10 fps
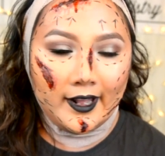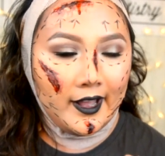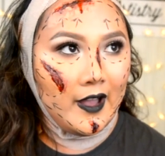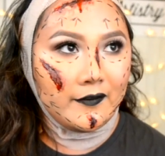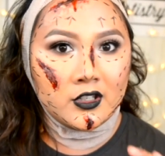Like
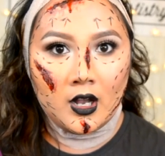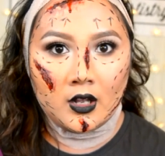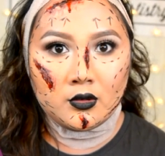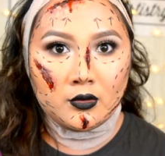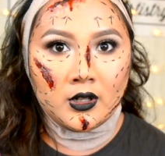I haven't
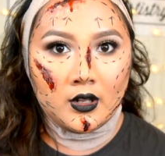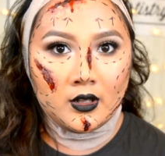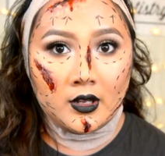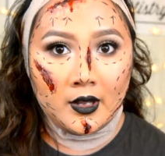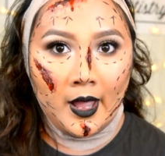talked to
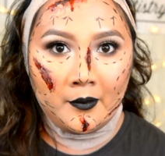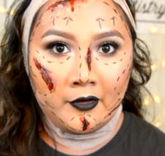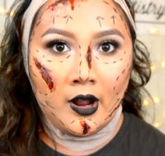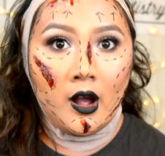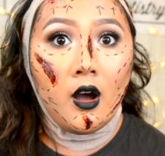the
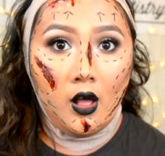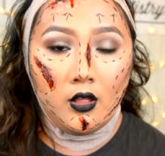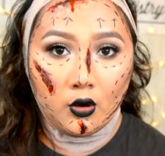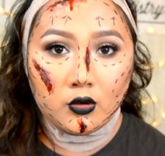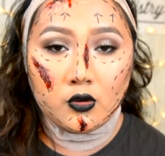camera
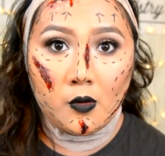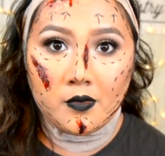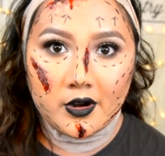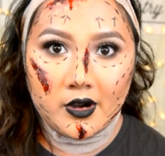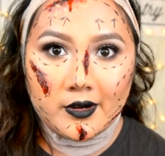all
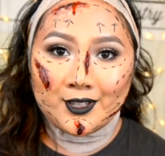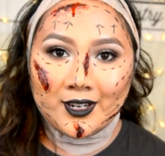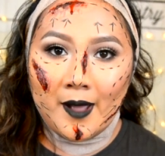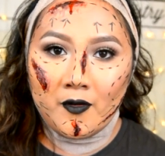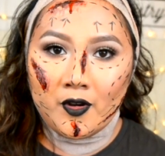October. So
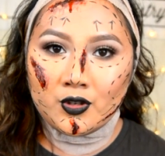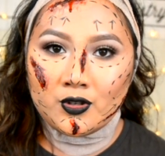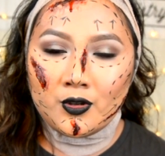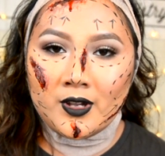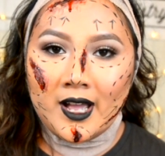today I'm going to
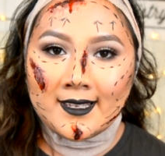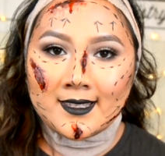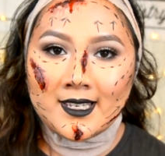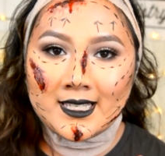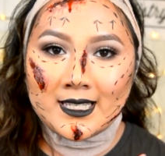show you guys
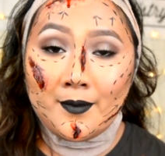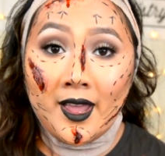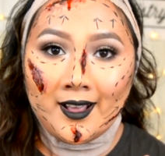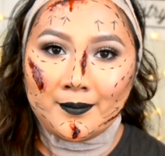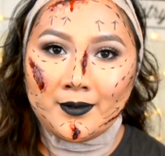this
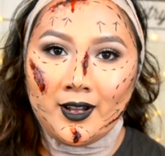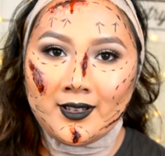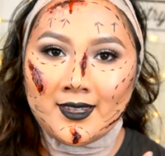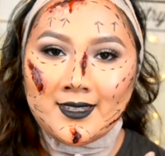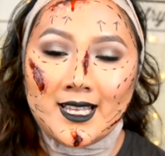makeup
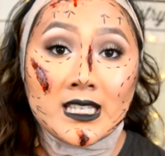look. This